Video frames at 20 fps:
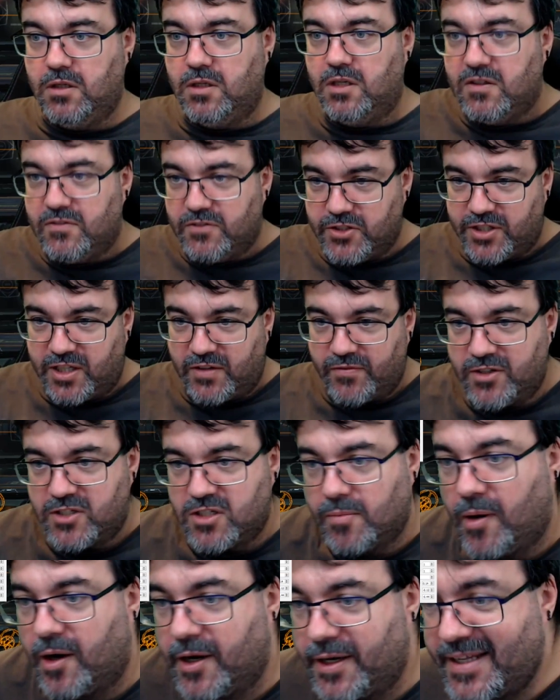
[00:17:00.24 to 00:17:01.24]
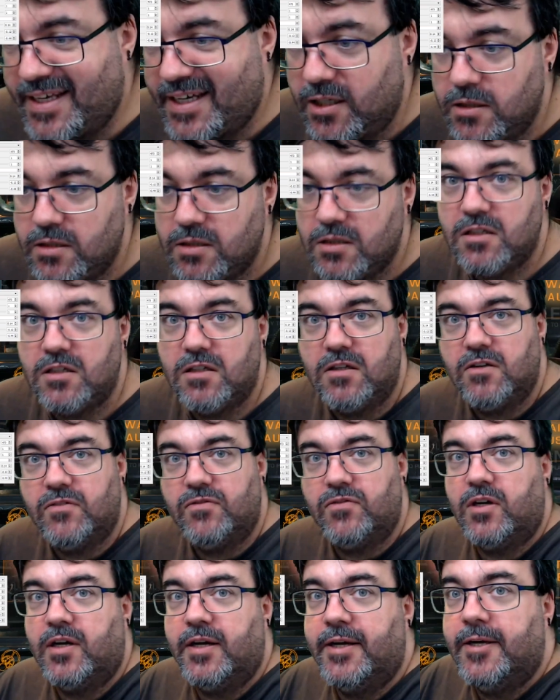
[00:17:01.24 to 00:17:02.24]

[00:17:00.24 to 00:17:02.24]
Just to give you some idea, if I